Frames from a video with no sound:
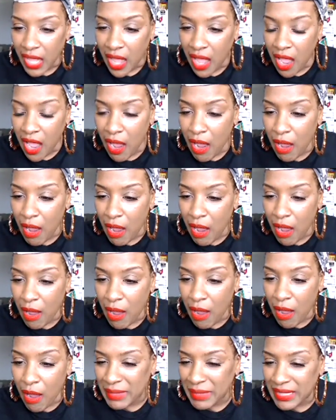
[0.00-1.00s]

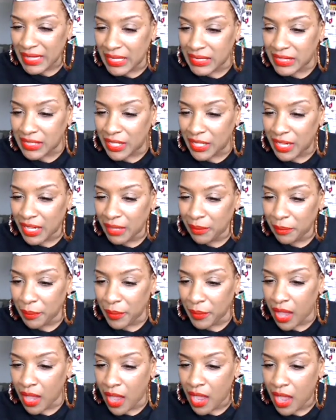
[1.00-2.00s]
Hey, Melissa.
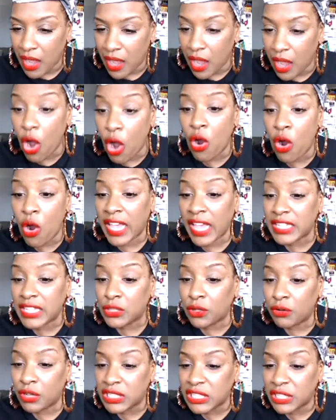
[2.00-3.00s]
Okay. So
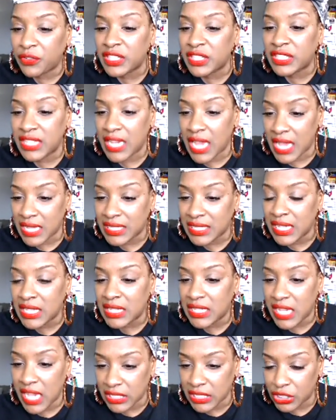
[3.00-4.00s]
Christopher says
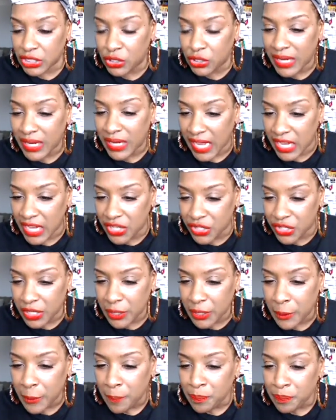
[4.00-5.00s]
yes to an
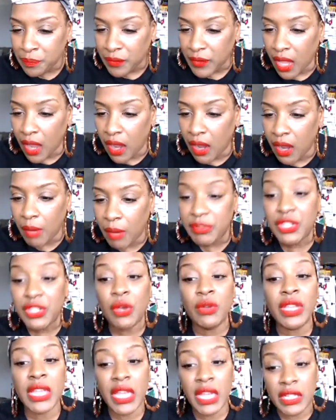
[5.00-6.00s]
agent.
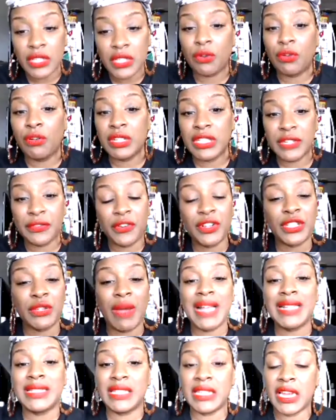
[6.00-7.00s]
So Christopher, so
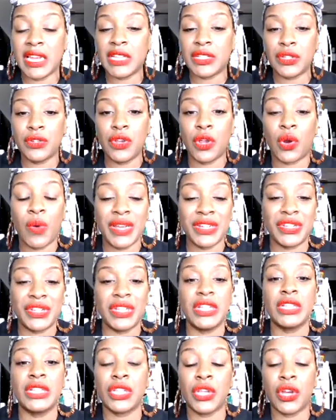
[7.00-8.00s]
I did answer your question
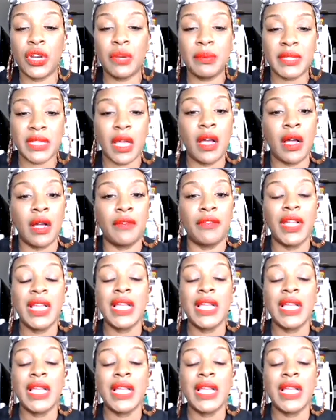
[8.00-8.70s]
in terms of